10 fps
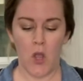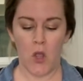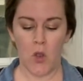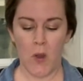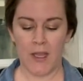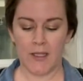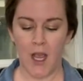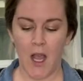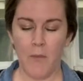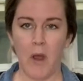who has
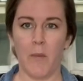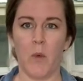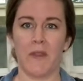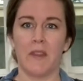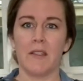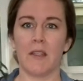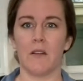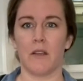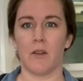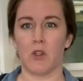come up with this
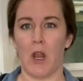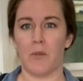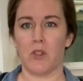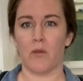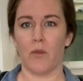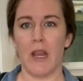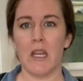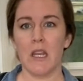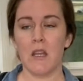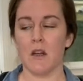little contraption
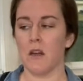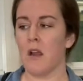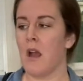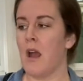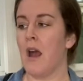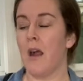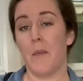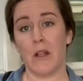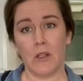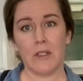right here.
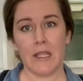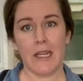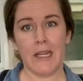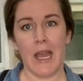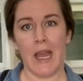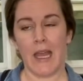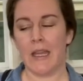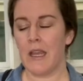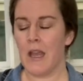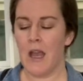It looks like an egg,